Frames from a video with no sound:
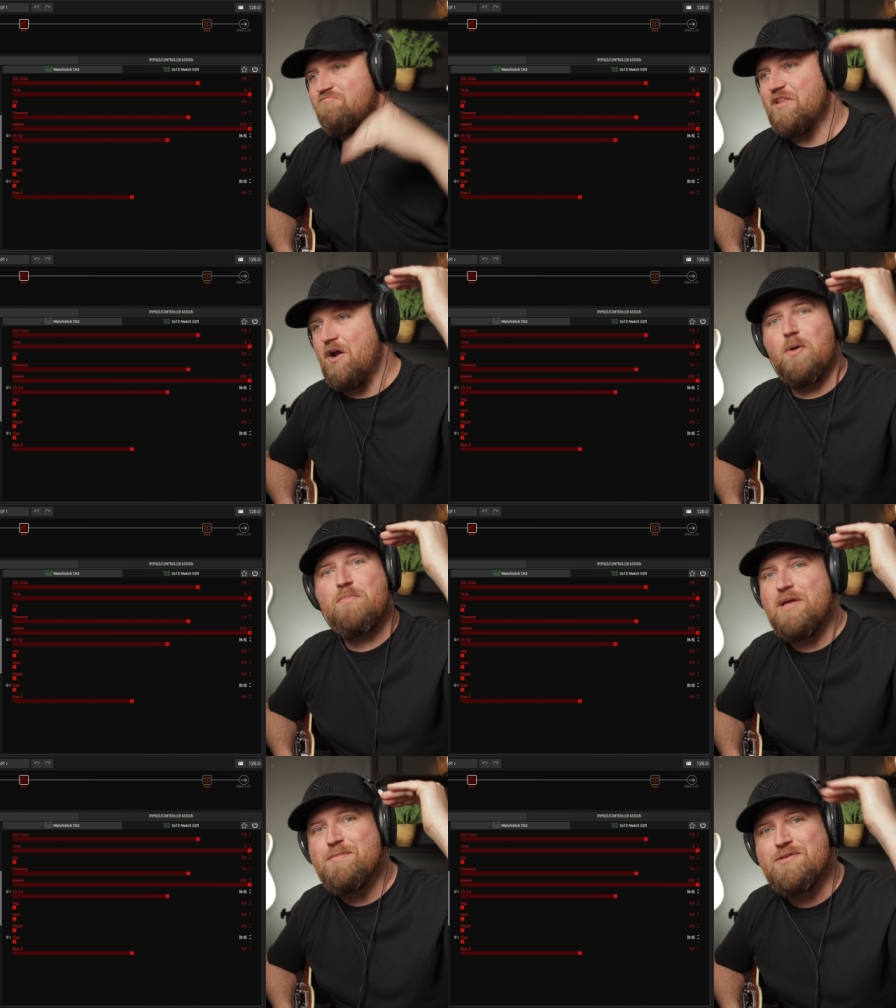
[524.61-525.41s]
the
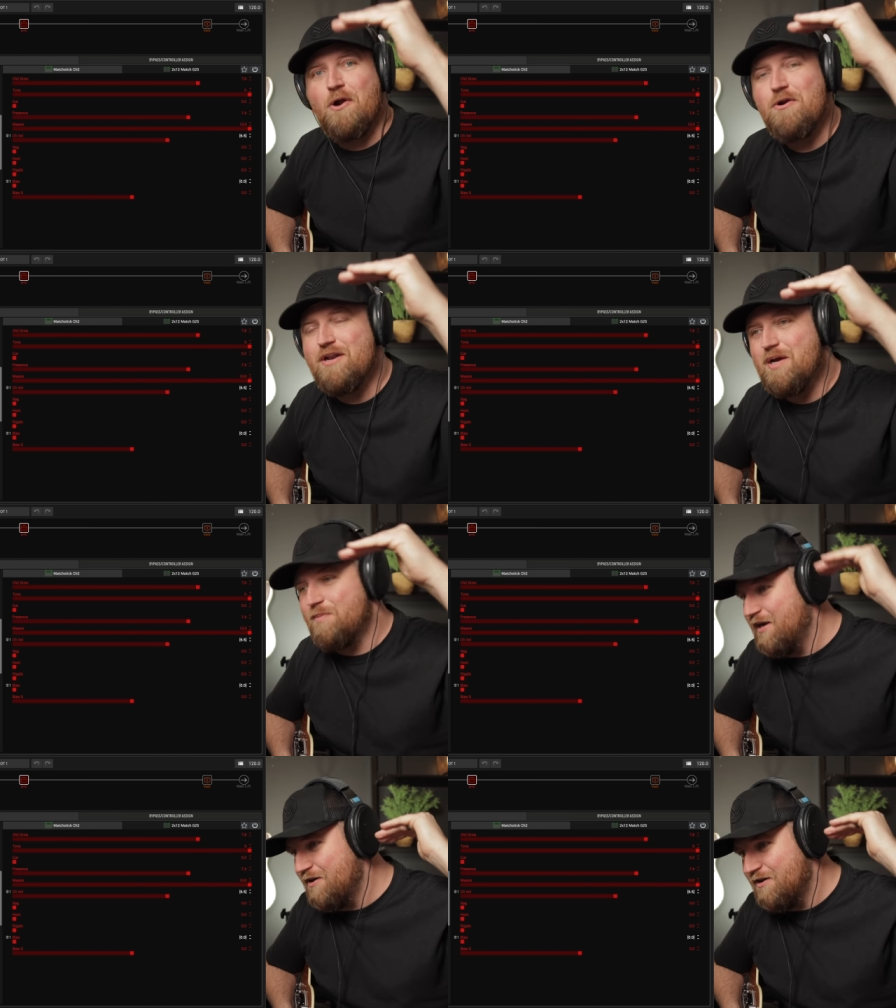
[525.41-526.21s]
RPMs are already up
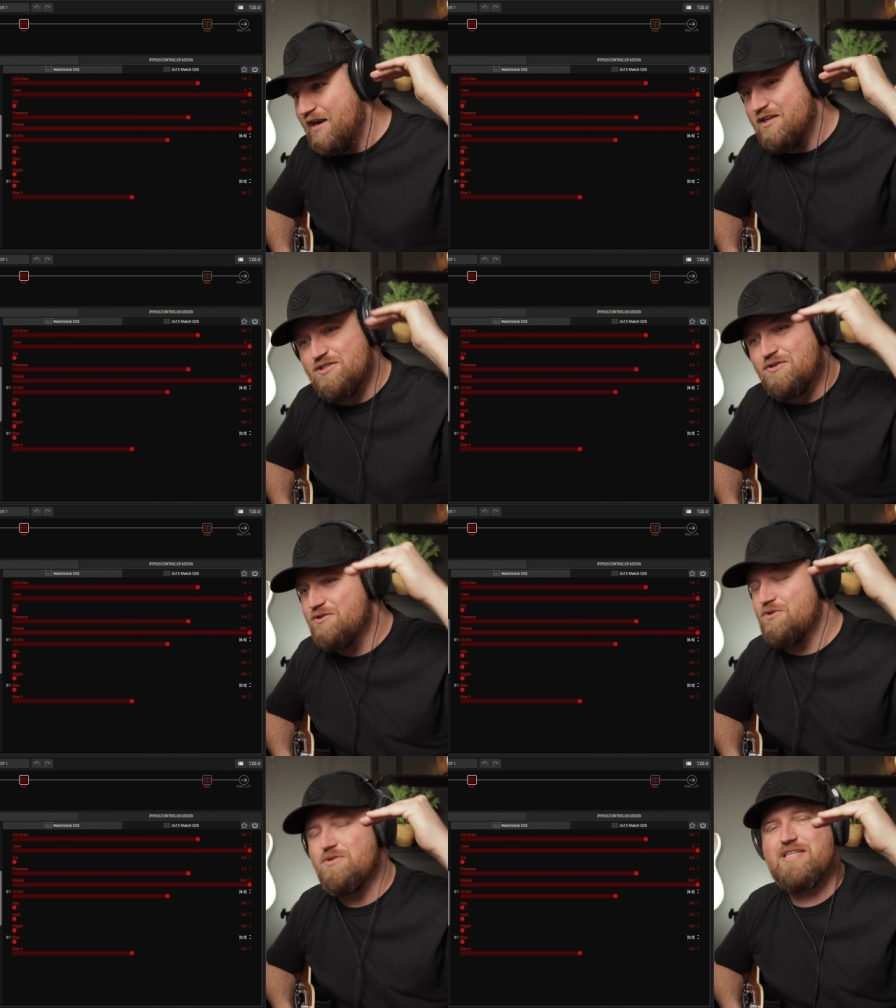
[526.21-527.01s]
here. And as soon
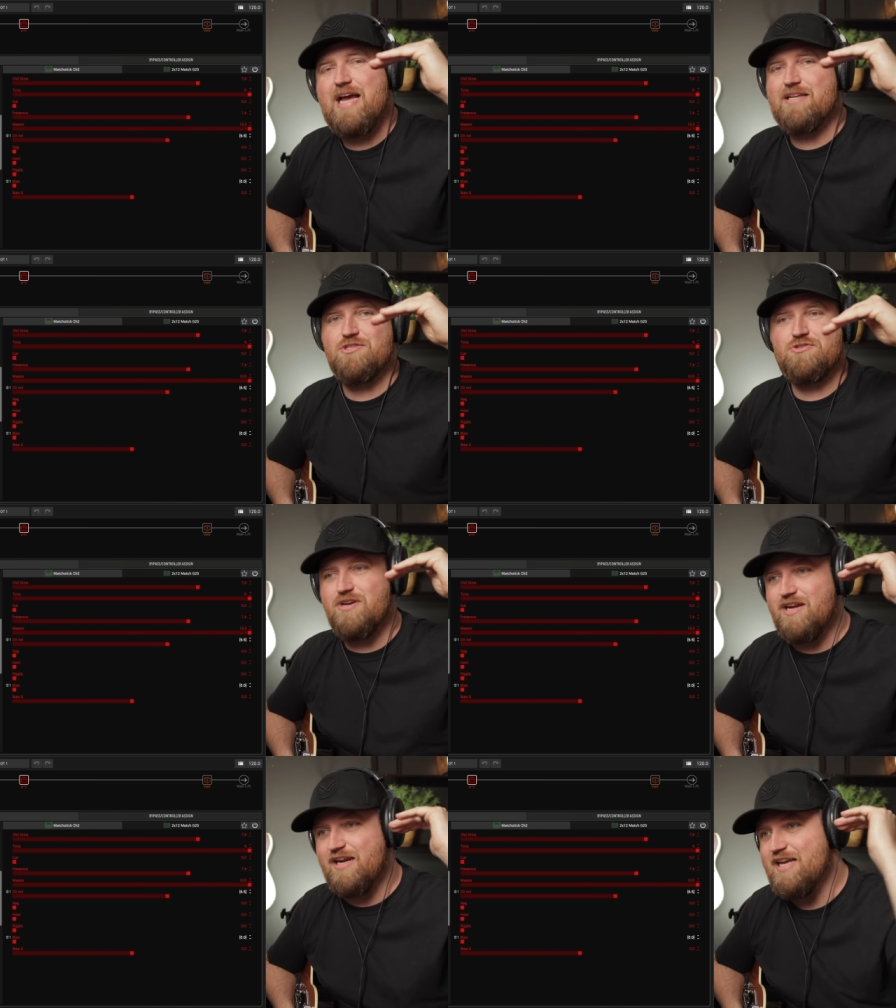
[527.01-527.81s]
as you attack the
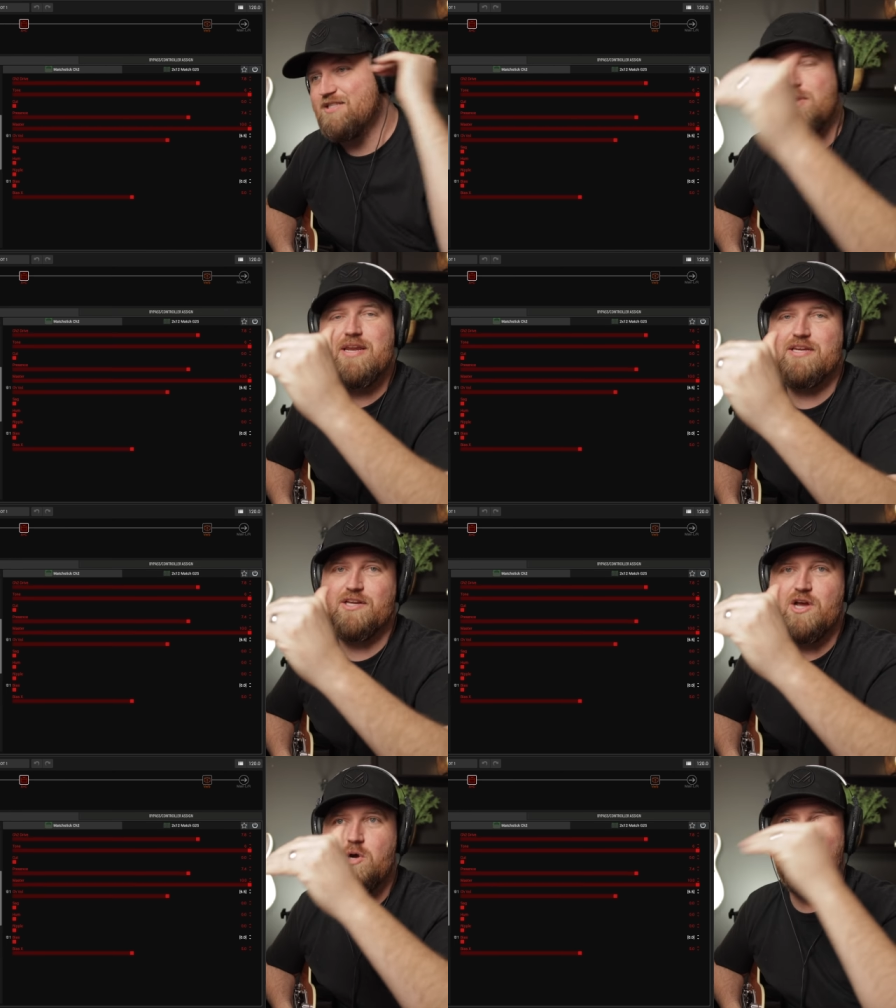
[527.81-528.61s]
string, it's ready to
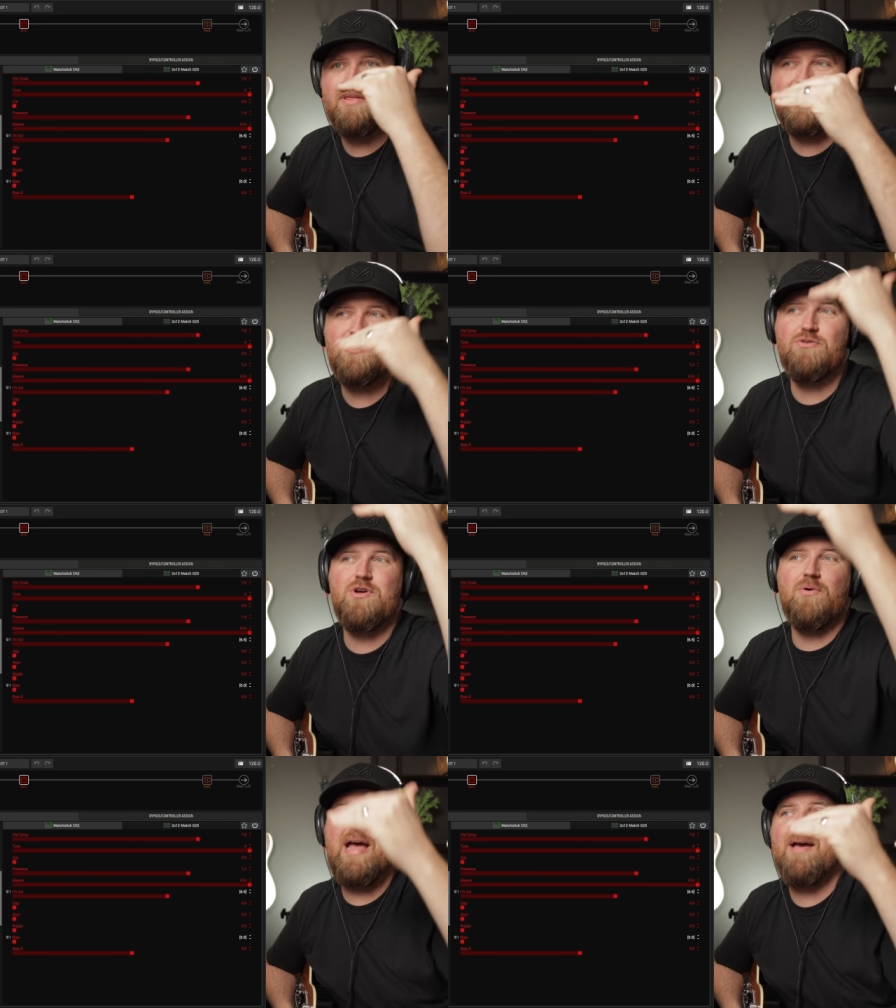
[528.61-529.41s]
go. But then you
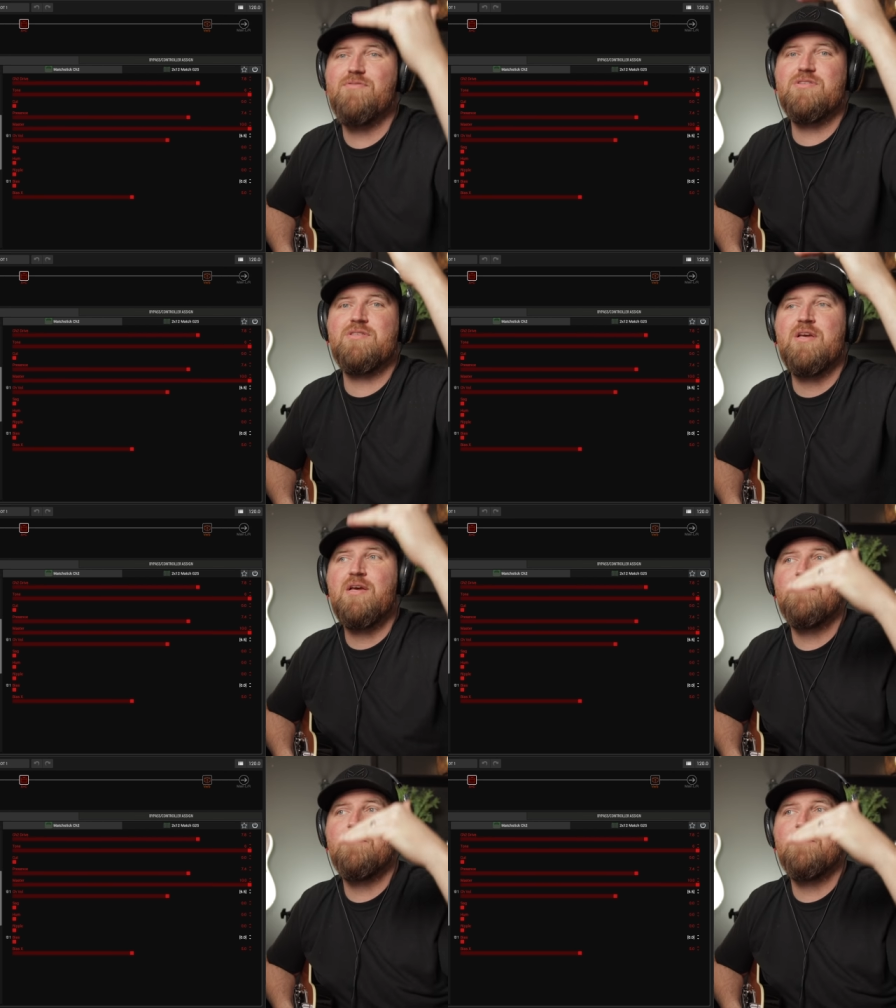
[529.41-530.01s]
don't have as